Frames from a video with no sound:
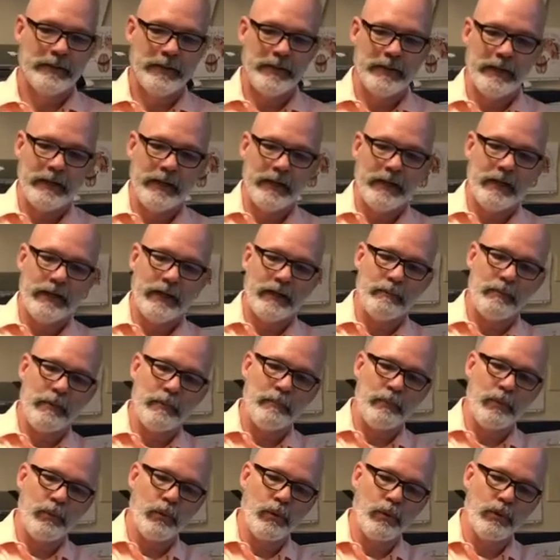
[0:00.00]
And I'm going
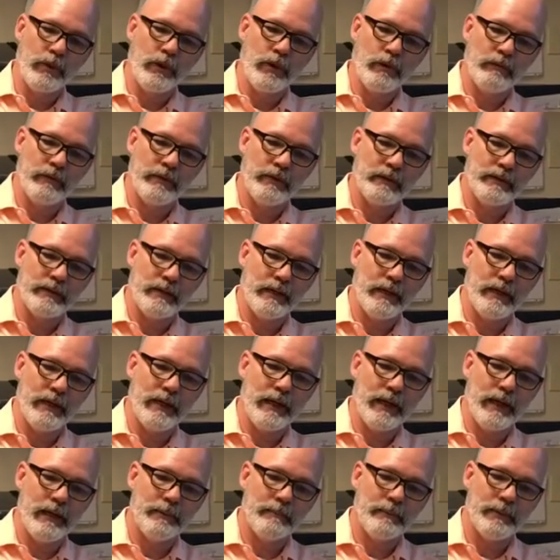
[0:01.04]
to pour it over the
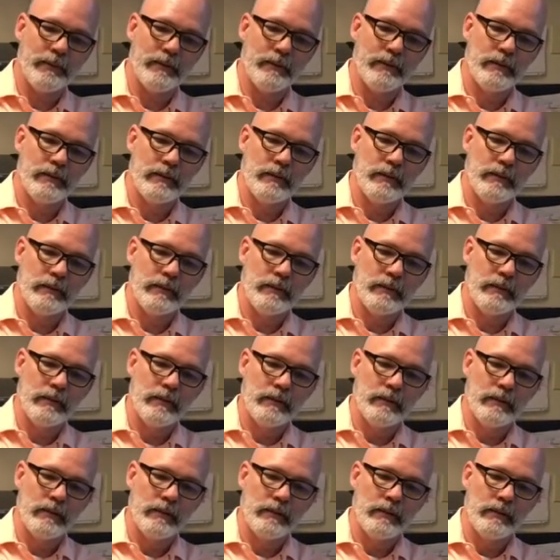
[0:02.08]
top
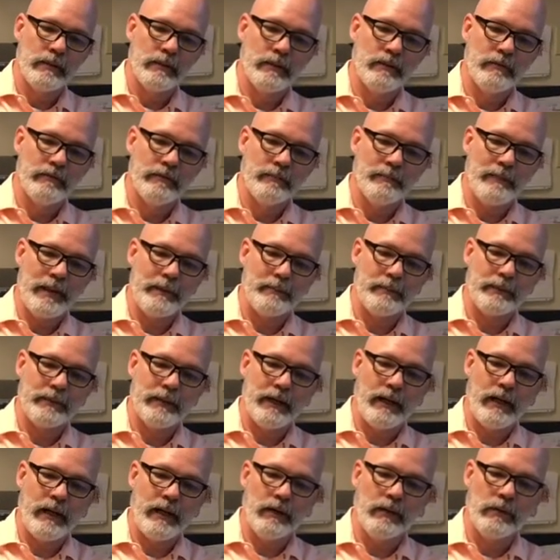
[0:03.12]
of the paper
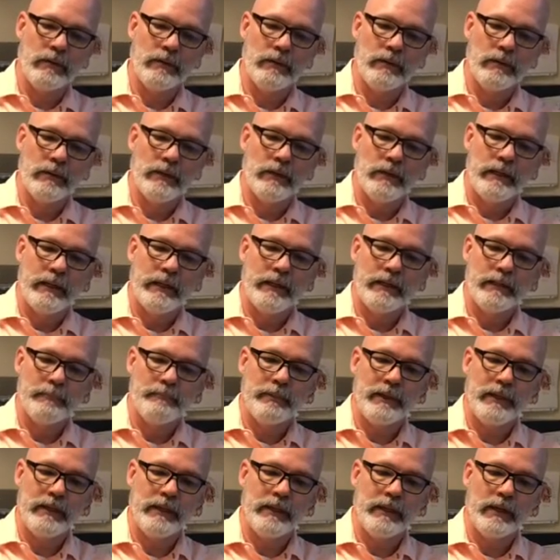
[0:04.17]
towel. And
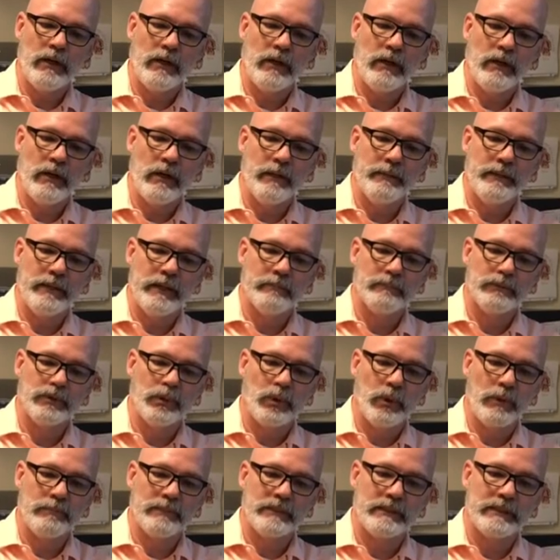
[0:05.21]
depending on the
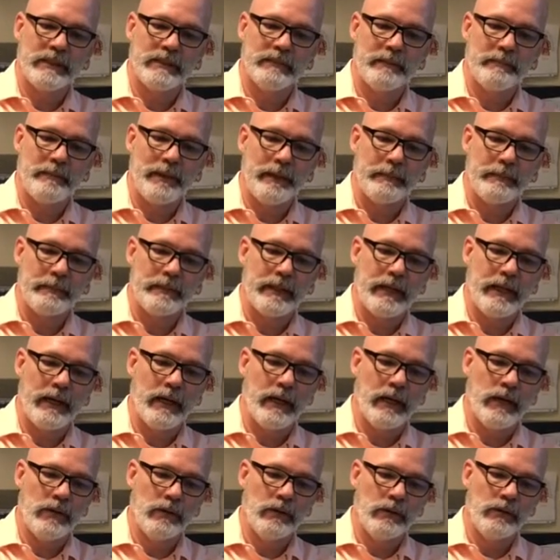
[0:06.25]
absorbency of the paper
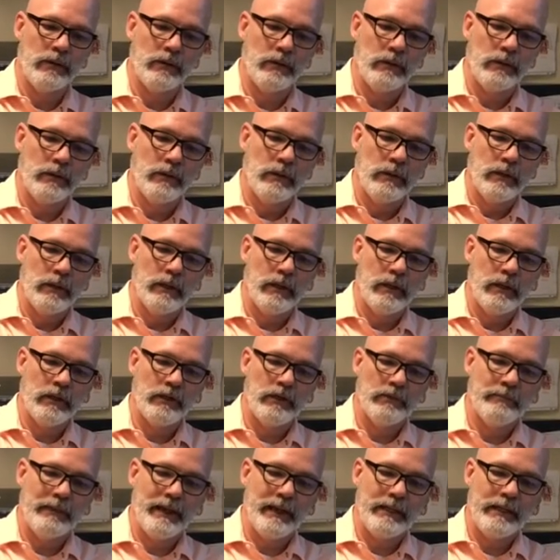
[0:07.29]
towel,
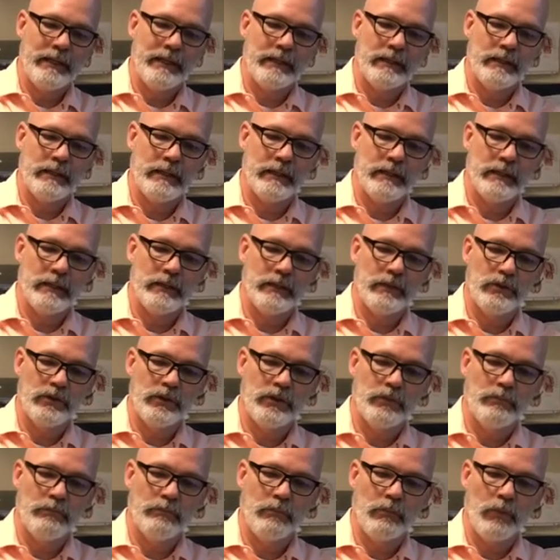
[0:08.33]
you may need to
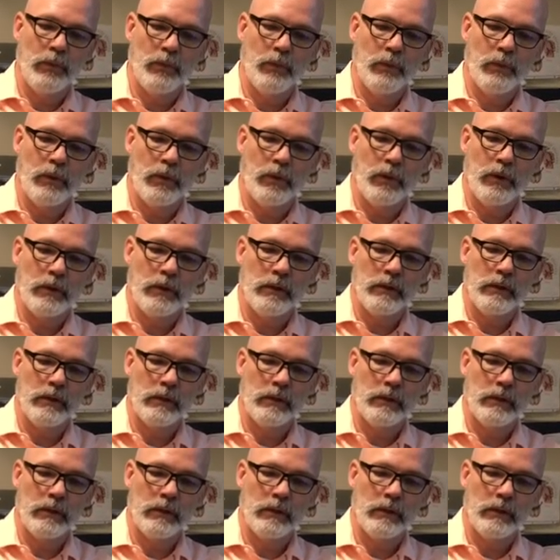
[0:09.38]
do more.